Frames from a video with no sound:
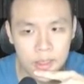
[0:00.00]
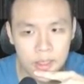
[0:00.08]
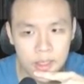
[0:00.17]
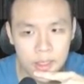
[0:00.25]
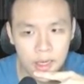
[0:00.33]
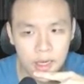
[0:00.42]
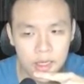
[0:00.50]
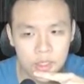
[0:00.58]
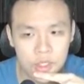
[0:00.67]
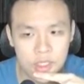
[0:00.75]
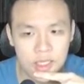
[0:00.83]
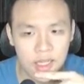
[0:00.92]
Yeah, and
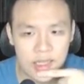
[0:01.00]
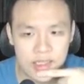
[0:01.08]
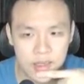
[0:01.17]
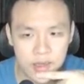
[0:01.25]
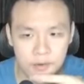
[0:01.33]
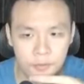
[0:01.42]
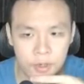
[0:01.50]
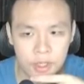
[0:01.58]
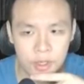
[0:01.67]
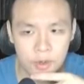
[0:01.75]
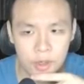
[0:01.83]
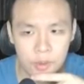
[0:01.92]
she has glancing hit for
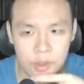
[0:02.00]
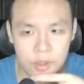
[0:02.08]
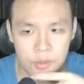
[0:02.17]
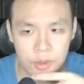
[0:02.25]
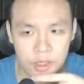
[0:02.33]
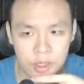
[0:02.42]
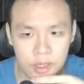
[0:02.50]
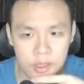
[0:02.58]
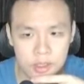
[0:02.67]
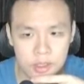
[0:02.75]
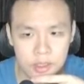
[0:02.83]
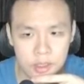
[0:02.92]
TOA, which is really
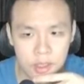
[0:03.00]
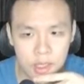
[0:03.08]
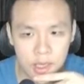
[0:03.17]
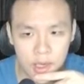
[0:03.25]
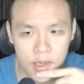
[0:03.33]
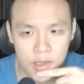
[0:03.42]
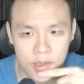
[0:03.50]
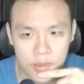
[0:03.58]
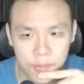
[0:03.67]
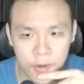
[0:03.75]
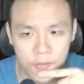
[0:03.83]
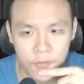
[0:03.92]
nice, and
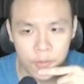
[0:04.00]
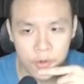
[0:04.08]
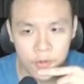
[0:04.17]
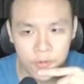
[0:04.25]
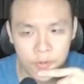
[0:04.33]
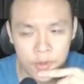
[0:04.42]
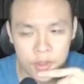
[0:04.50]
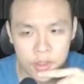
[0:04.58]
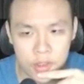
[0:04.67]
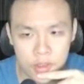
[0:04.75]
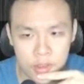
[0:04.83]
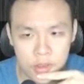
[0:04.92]
buff remove, which
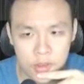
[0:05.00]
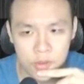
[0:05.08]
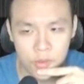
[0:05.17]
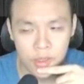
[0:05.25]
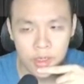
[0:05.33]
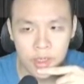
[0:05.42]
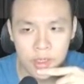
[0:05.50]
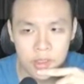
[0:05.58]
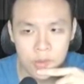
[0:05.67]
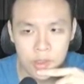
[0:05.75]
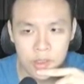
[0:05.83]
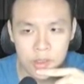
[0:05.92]
is really nice
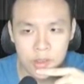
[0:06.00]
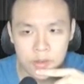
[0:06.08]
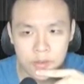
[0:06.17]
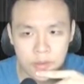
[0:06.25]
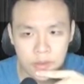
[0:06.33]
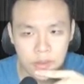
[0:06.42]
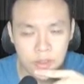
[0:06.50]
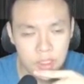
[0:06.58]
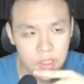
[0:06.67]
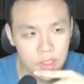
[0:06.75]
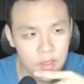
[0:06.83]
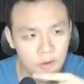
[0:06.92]
as well
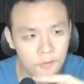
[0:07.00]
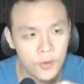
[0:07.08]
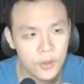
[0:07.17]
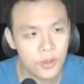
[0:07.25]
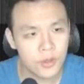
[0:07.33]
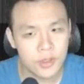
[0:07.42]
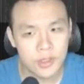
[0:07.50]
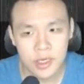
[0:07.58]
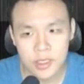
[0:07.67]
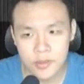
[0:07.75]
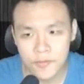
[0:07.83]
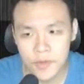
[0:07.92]
for certain
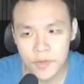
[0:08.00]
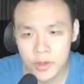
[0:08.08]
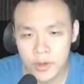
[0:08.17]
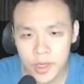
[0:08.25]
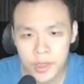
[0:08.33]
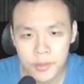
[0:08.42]
stages of TOA.